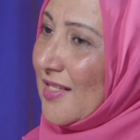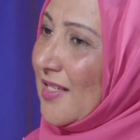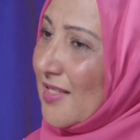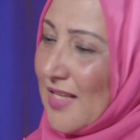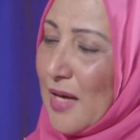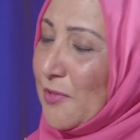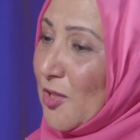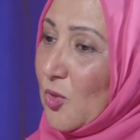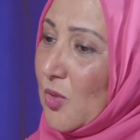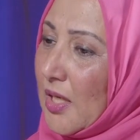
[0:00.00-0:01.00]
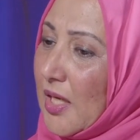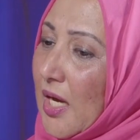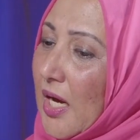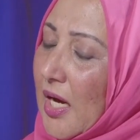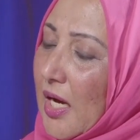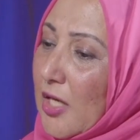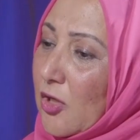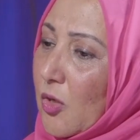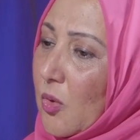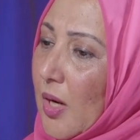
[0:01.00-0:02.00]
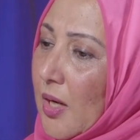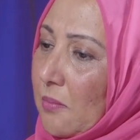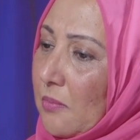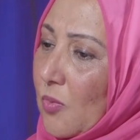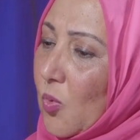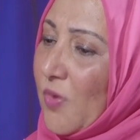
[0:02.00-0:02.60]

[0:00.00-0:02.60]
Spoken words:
Yes, absolutely. You know,